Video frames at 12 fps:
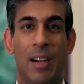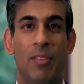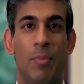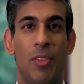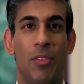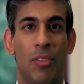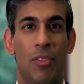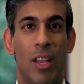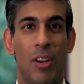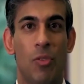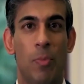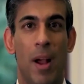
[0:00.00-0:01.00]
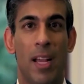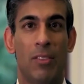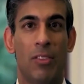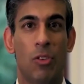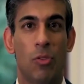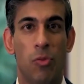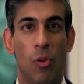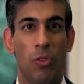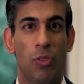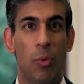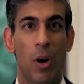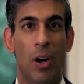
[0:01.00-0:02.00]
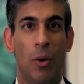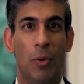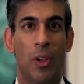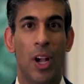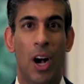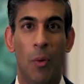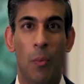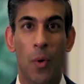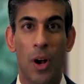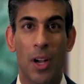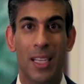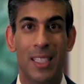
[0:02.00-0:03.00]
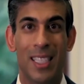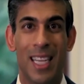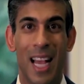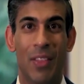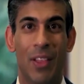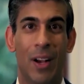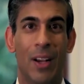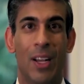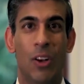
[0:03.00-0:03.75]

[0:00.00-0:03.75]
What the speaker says: governments and central banks across the world are working together.